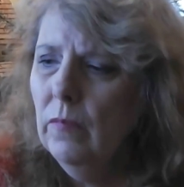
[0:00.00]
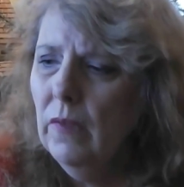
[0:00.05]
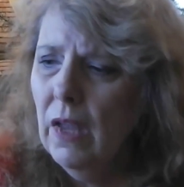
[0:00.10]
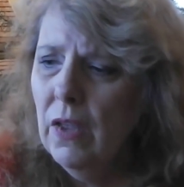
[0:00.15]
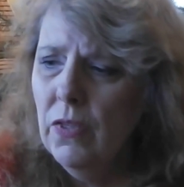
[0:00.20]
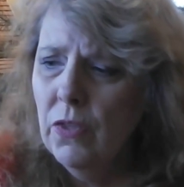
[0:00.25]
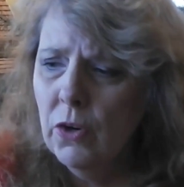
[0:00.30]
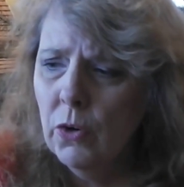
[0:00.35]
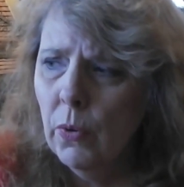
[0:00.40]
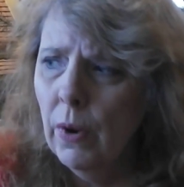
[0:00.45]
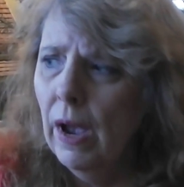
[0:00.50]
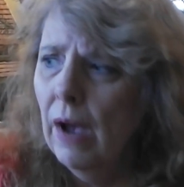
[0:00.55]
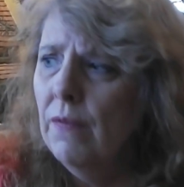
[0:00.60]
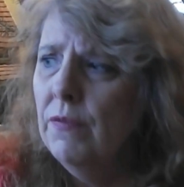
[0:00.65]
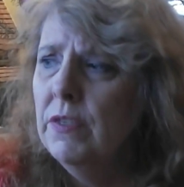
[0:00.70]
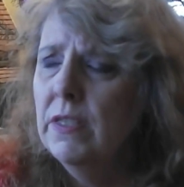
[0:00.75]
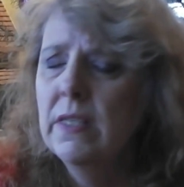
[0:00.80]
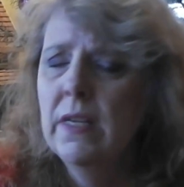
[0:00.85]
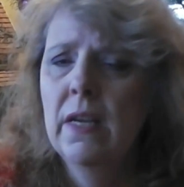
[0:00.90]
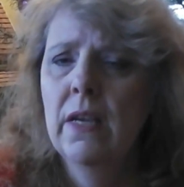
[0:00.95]
The
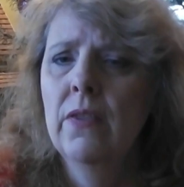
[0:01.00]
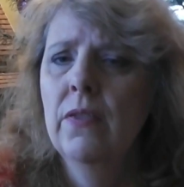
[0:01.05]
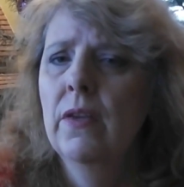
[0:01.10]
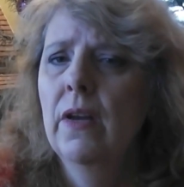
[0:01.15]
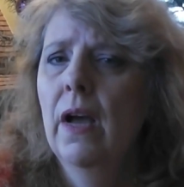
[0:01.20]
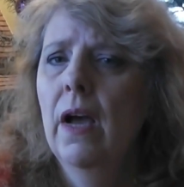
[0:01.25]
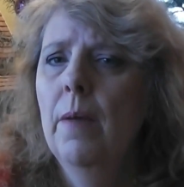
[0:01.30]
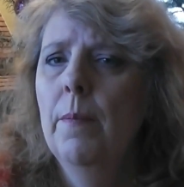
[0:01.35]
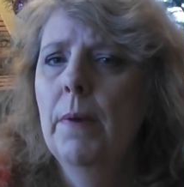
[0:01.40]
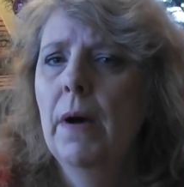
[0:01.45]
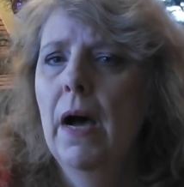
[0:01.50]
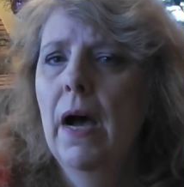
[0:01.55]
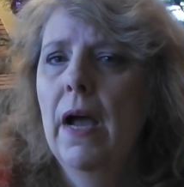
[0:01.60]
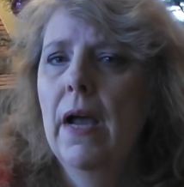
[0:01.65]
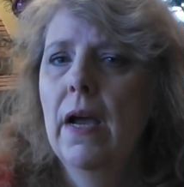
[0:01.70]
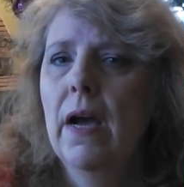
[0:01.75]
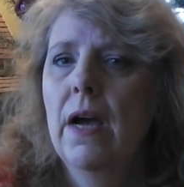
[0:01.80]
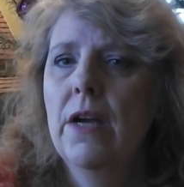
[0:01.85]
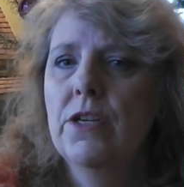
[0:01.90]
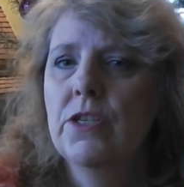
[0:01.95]
craft sand that
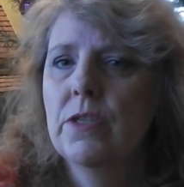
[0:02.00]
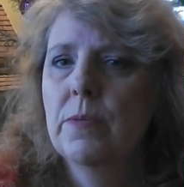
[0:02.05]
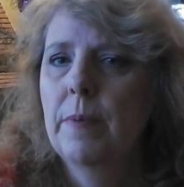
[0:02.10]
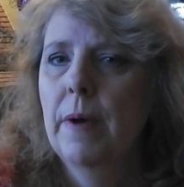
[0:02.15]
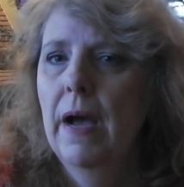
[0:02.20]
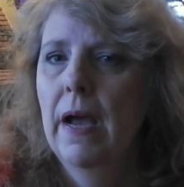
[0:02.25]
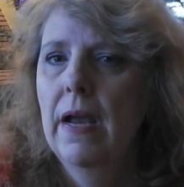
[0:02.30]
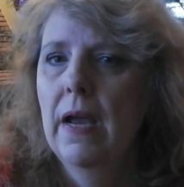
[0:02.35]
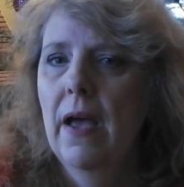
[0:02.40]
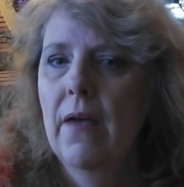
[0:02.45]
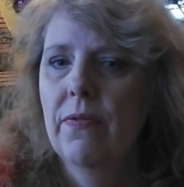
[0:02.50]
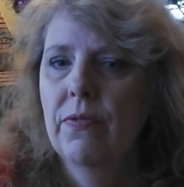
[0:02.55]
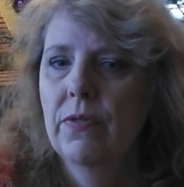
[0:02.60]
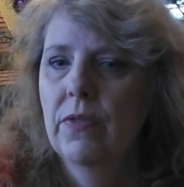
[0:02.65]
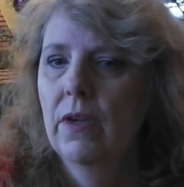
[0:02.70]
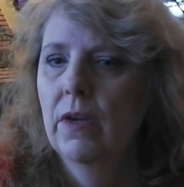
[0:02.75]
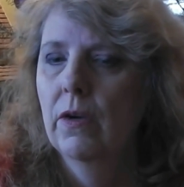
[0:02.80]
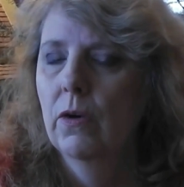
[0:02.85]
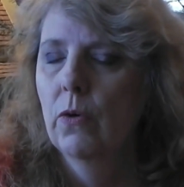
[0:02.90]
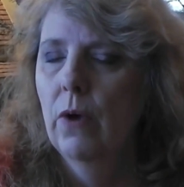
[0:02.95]
I just buy at
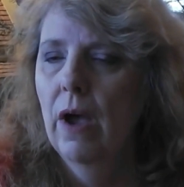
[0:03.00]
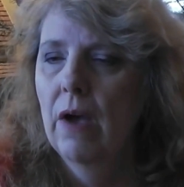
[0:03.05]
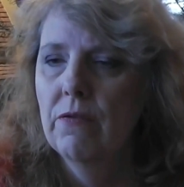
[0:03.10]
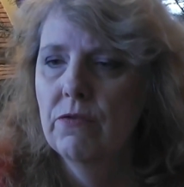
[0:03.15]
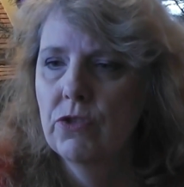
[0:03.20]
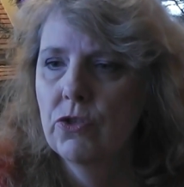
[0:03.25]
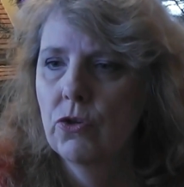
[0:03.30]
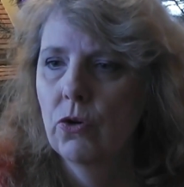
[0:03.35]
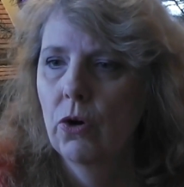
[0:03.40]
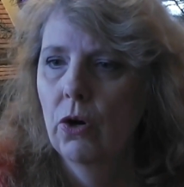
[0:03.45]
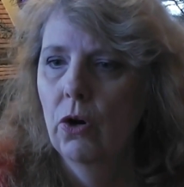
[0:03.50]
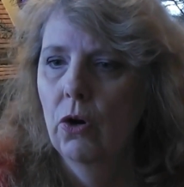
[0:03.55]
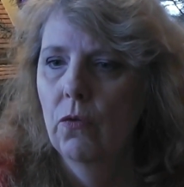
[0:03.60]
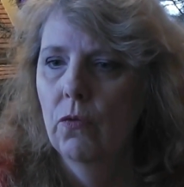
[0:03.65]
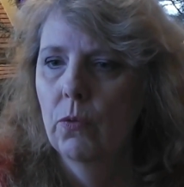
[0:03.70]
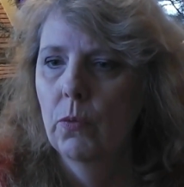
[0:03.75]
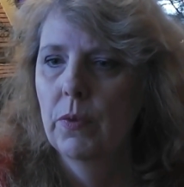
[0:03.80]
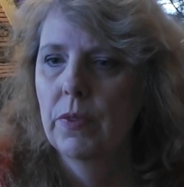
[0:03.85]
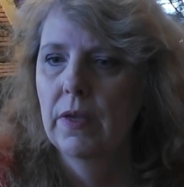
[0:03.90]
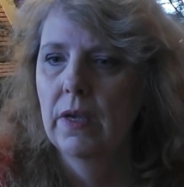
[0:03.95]
the craft store
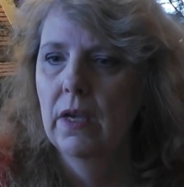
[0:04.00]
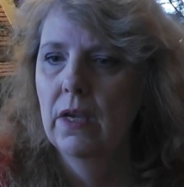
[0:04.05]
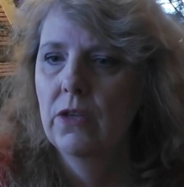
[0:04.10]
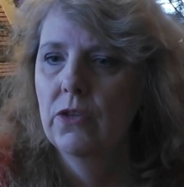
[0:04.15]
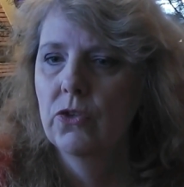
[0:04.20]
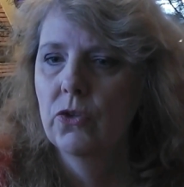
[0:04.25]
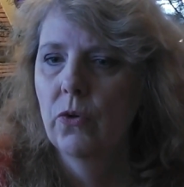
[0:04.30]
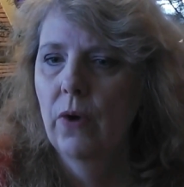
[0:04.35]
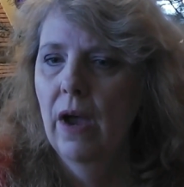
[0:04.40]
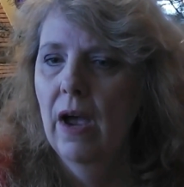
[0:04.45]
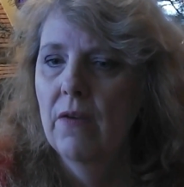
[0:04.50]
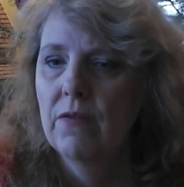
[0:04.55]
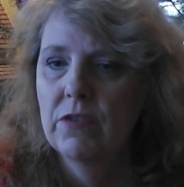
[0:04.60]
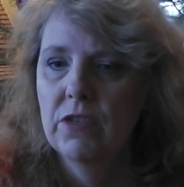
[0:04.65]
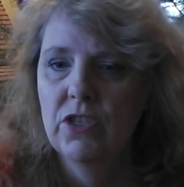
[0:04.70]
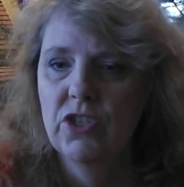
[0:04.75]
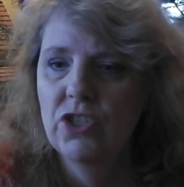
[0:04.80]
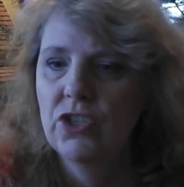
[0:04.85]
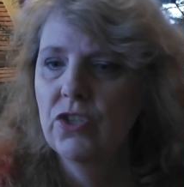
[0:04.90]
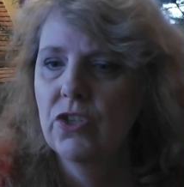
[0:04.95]
over with the kids' crafts.
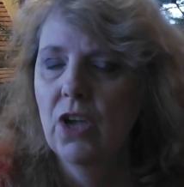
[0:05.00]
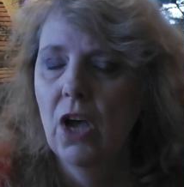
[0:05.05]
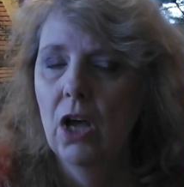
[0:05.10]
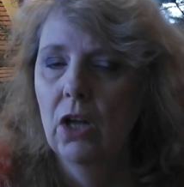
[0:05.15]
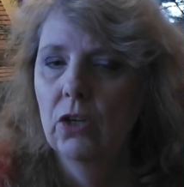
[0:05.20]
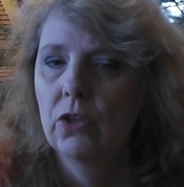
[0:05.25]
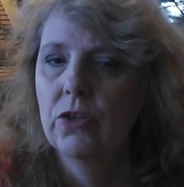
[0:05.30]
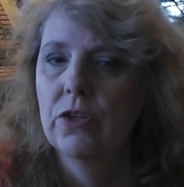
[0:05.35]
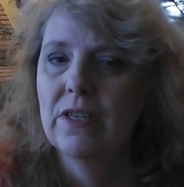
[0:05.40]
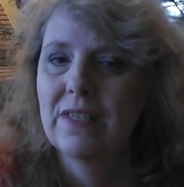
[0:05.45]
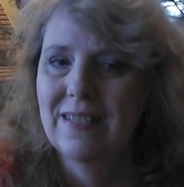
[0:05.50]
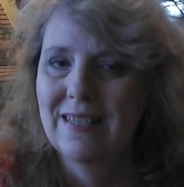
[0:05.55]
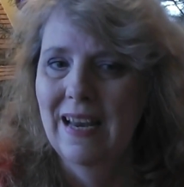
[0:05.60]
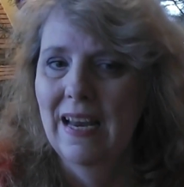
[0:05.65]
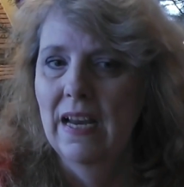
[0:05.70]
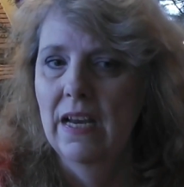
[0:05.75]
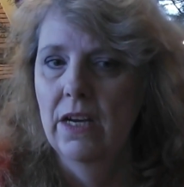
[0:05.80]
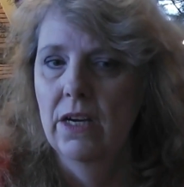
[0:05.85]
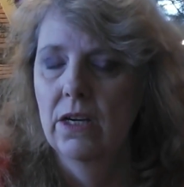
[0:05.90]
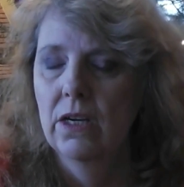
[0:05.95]
It's just colored
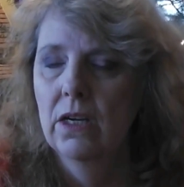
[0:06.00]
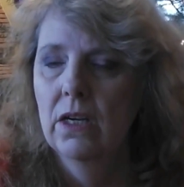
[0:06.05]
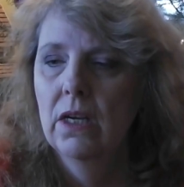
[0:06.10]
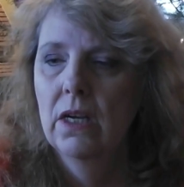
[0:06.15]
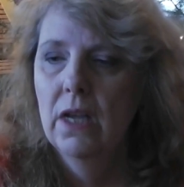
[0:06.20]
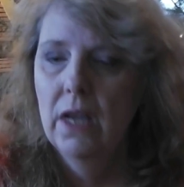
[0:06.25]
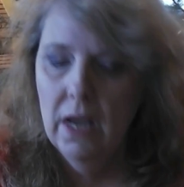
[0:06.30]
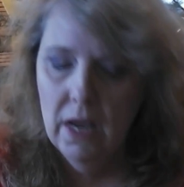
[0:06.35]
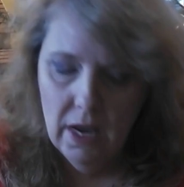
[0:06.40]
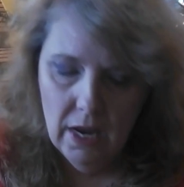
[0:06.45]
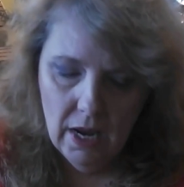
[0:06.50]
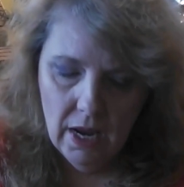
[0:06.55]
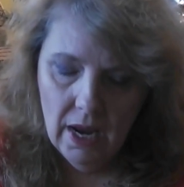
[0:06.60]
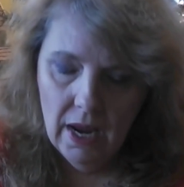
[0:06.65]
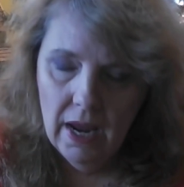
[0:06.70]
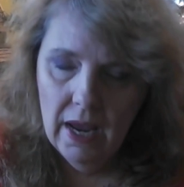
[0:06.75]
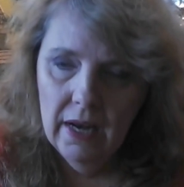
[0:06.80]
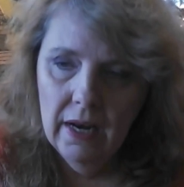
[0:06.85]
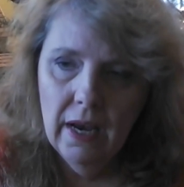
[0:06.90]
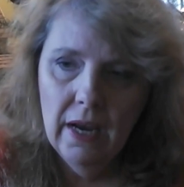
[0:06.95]
sand.
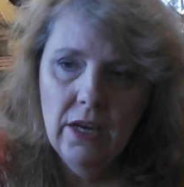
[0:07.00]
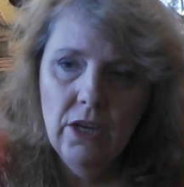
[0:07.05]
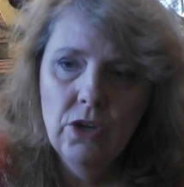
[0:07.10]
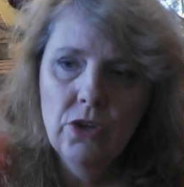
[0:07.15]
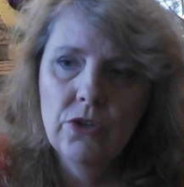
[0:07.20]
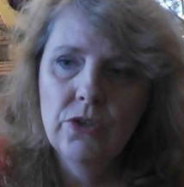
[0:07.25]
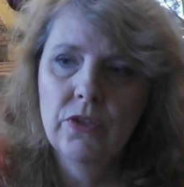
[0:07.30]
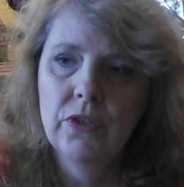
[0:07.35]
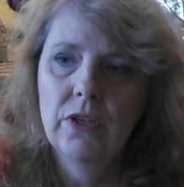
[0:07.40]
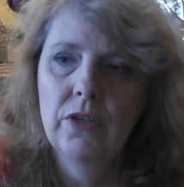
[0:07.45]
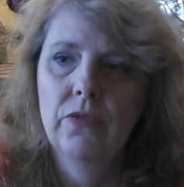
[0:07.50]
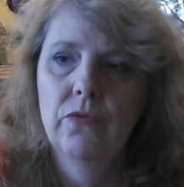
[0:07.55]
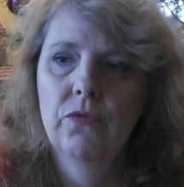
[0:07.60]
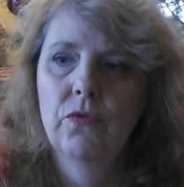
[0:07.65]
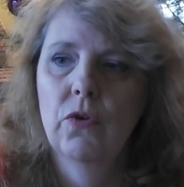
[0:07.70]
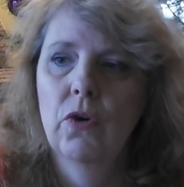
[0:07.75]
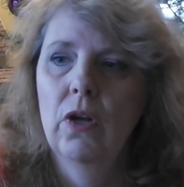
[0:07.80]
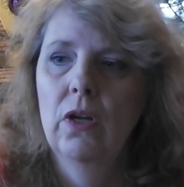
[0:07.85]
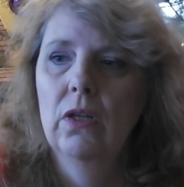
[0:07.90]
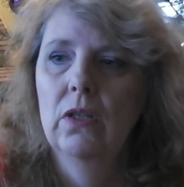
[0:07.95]
And I use it
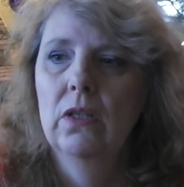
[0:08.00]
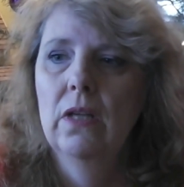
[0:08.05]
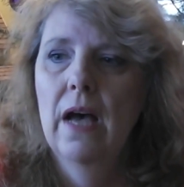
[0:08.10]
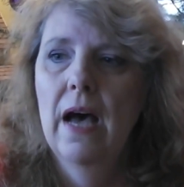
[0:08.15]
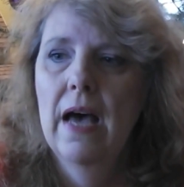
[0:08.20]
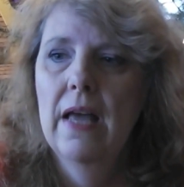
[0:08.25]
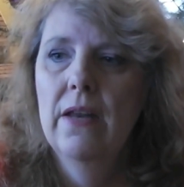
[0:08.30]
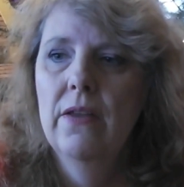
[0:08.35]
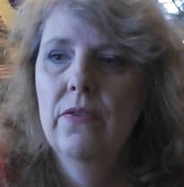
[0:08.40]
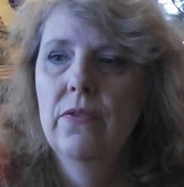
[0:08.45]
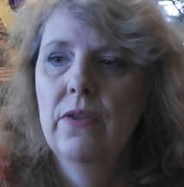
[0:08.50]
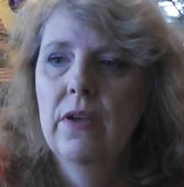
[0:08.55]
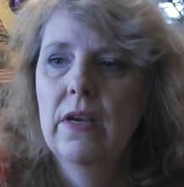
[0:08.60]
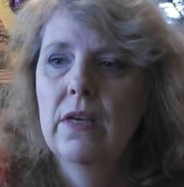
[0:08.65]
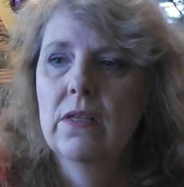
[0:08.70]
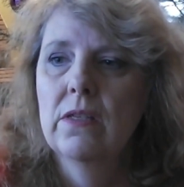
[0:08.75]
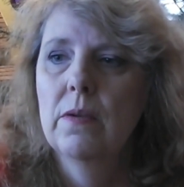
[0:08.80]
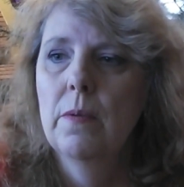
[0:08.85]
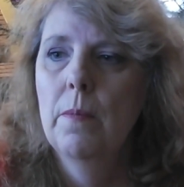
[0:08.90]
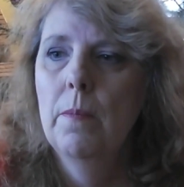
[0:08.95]
for a lot of things.